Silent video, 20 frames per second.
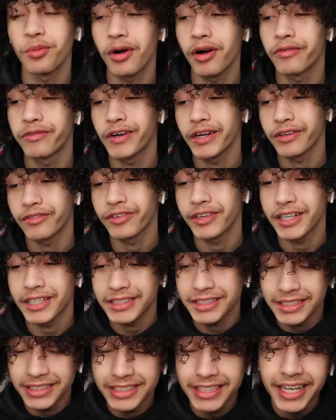motherfucking
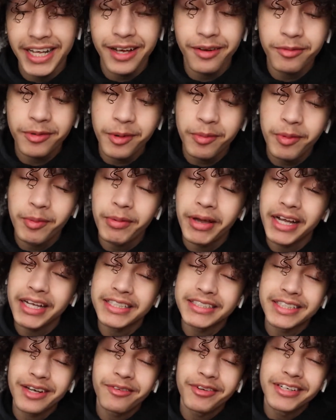Finesse, and today I'm coming back
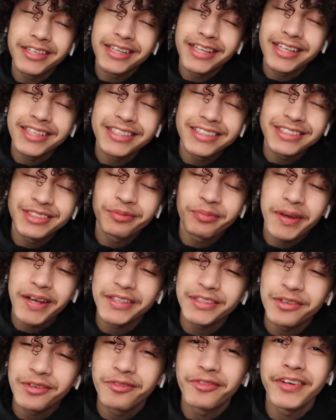at y'all with another
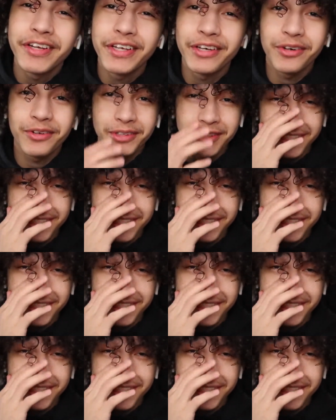special video.